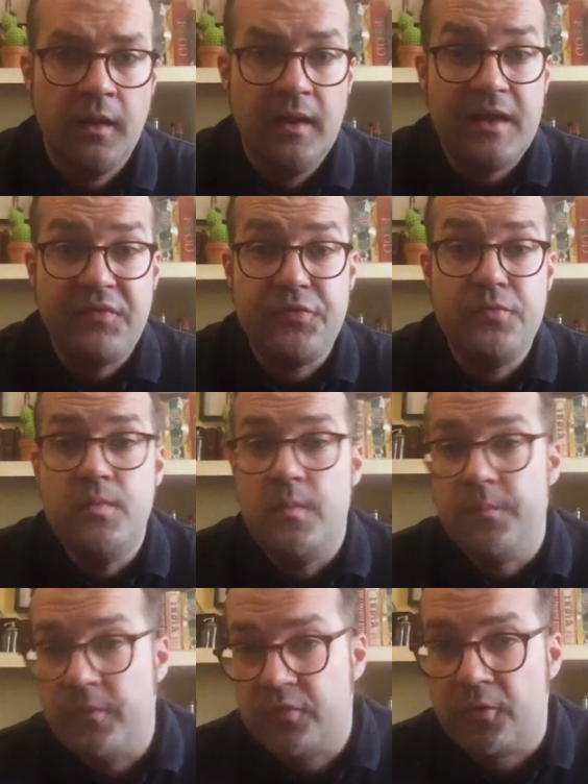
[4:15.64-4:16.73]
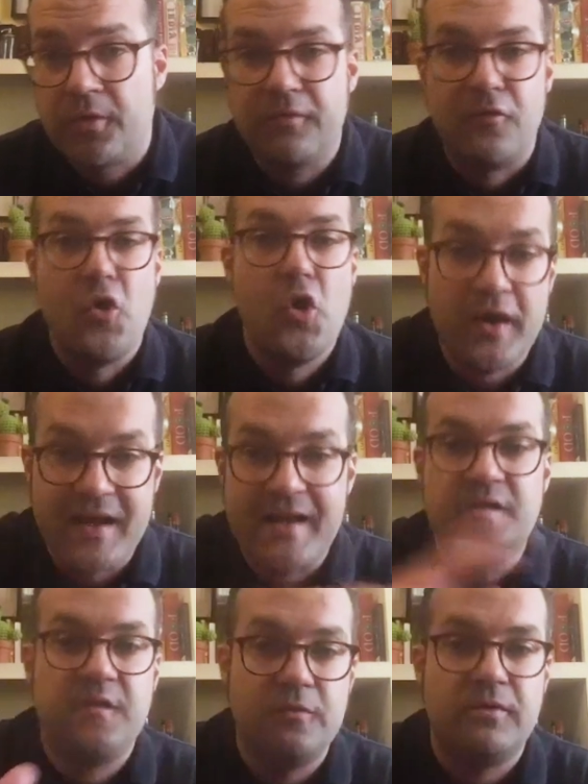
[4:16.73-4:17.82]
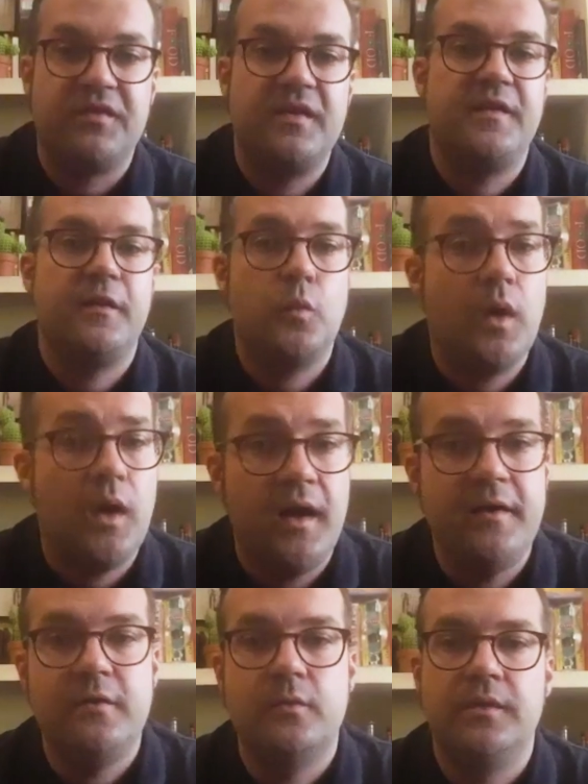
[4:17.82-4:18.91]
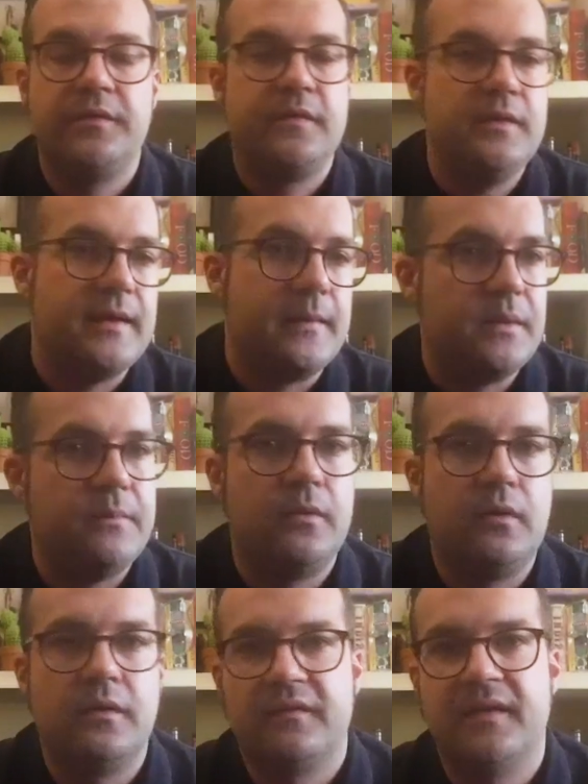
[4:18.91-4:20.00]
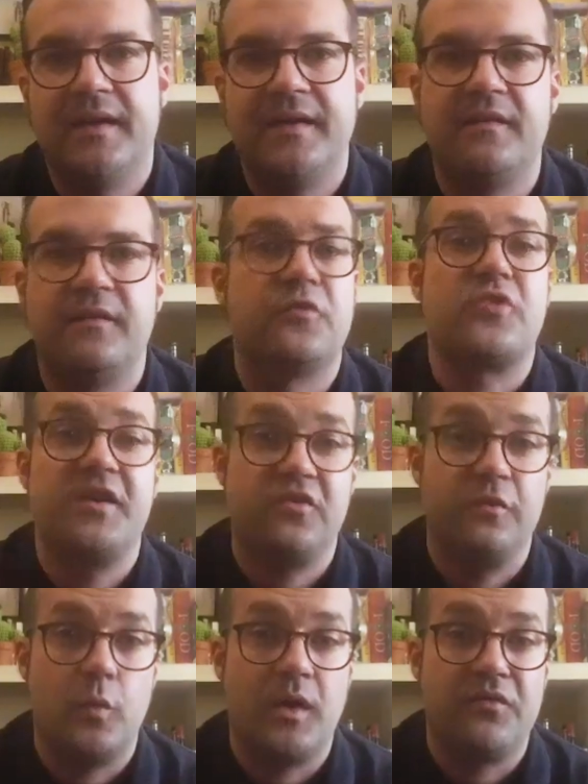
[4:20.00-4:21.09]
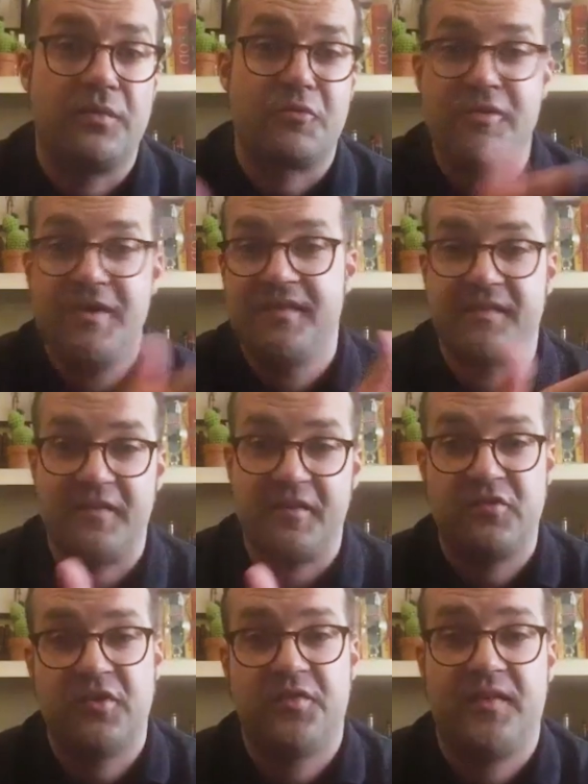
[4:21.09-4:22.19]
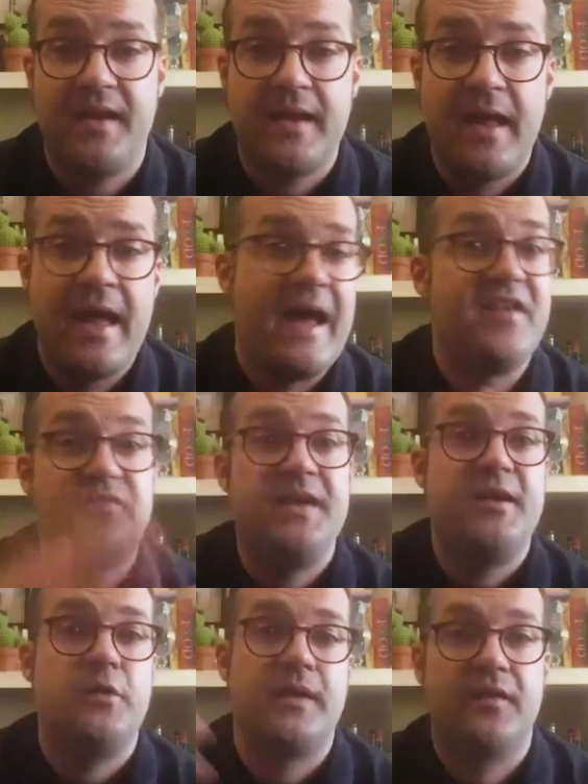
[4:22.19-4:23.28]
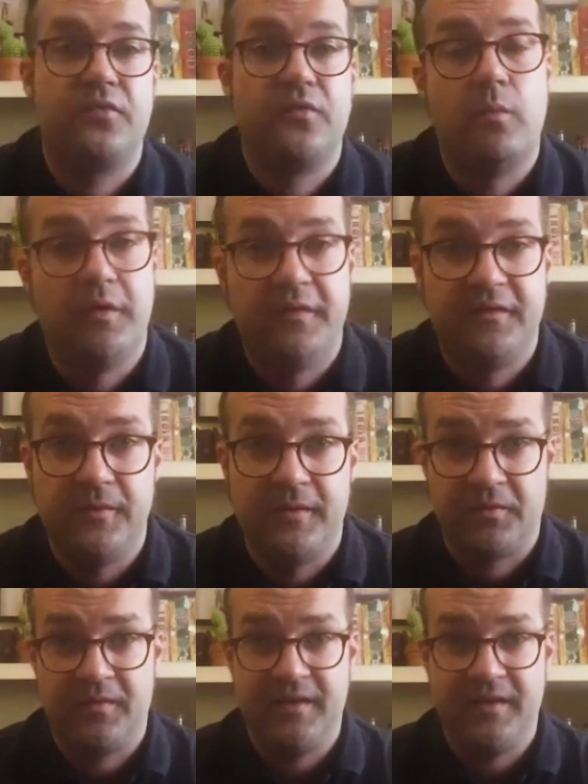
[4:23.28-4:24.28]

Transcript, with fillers: If you sort of look into resinated wine, you will see that people are saying this is traditional wine from Greece, as I've just said, and they've been doing it for more than two thousand